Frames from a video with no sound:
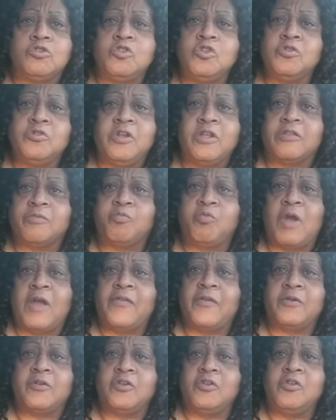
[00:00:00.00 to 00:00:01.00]
you just
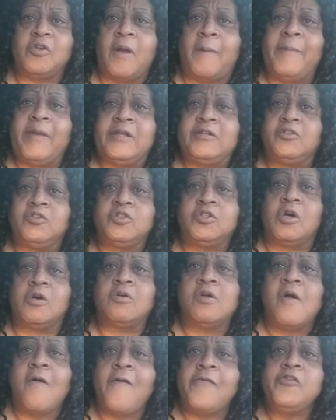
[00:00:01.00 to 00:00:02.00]
rather I mean you
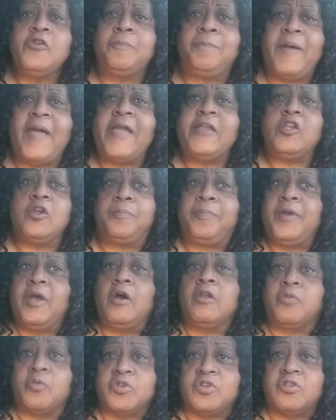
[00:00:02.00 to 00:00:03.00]
know you paying your
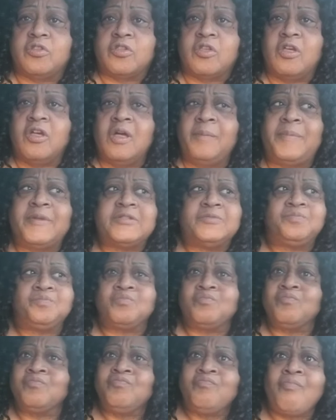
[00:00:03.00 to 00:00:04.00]
bills which is good but
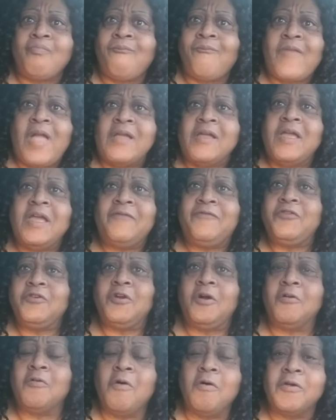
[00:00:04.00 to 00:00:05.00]
if you
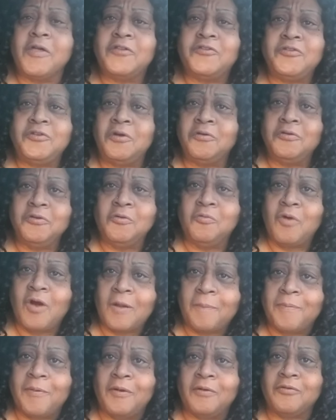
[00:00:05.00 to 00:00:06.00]
don't go get you no new
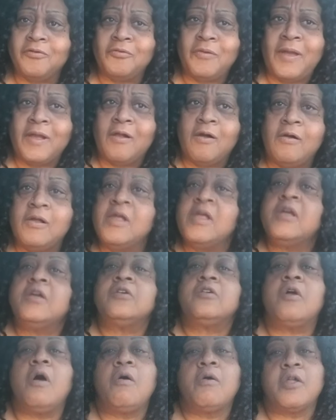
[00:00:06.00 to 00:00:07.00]
work boots you ain't gonna
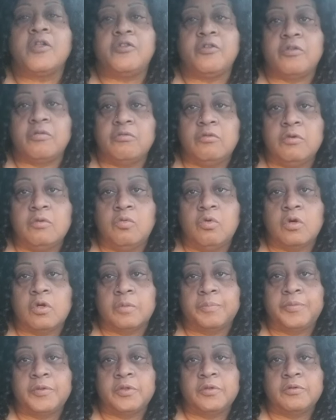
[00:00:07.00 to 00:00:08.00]
go get you some new
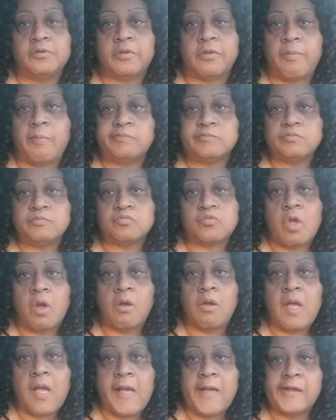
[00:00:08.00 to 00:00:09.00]
work boots
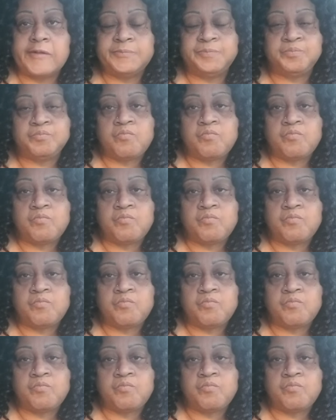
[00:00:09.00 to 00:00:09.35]
okay